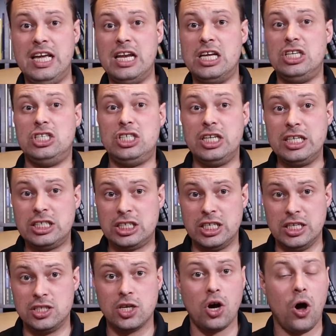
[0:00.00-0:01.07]
in
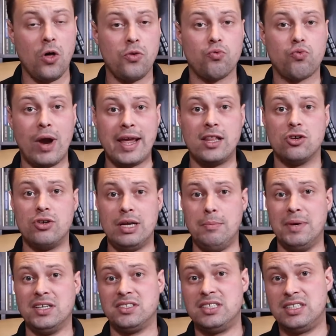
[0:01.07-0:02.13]
addition to all the regular
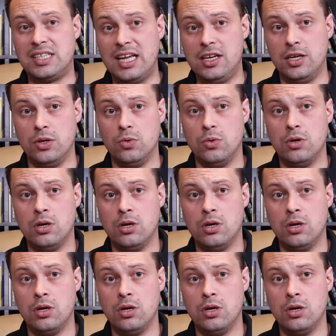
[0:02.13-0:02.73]
emails they send you.